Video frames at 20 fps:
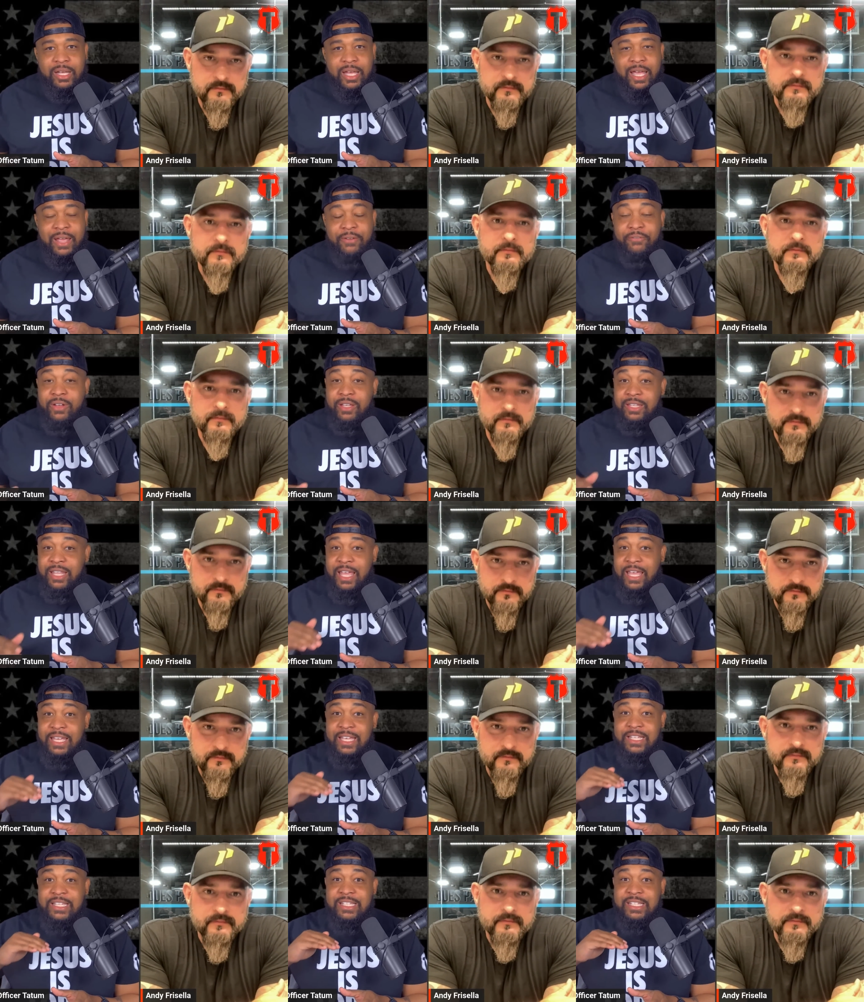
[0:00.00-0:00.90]

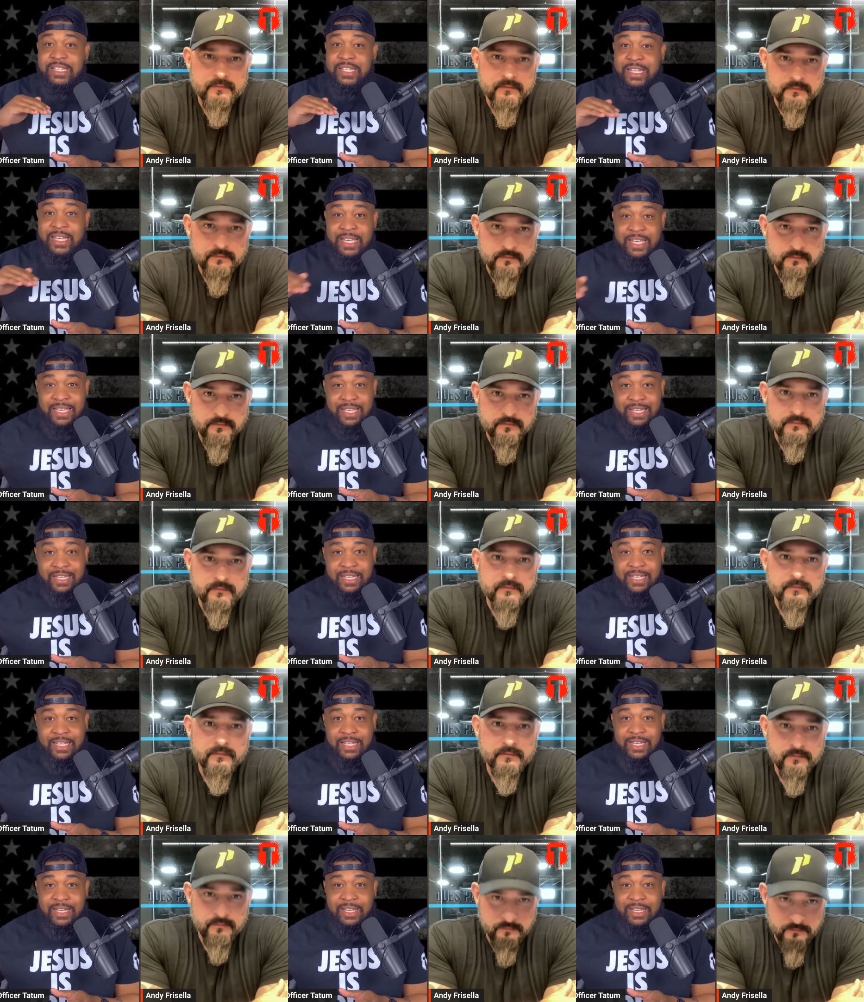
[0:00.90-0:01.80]
Speaker 1: Everything is neat,
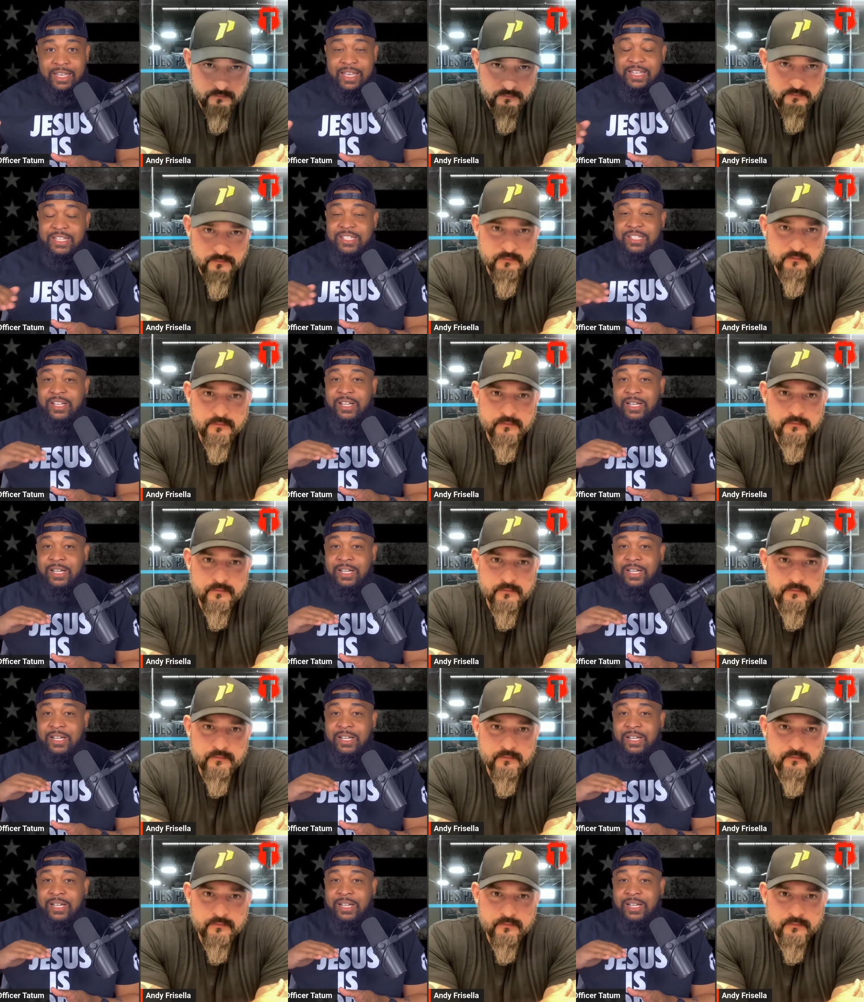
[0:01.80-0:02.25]
it's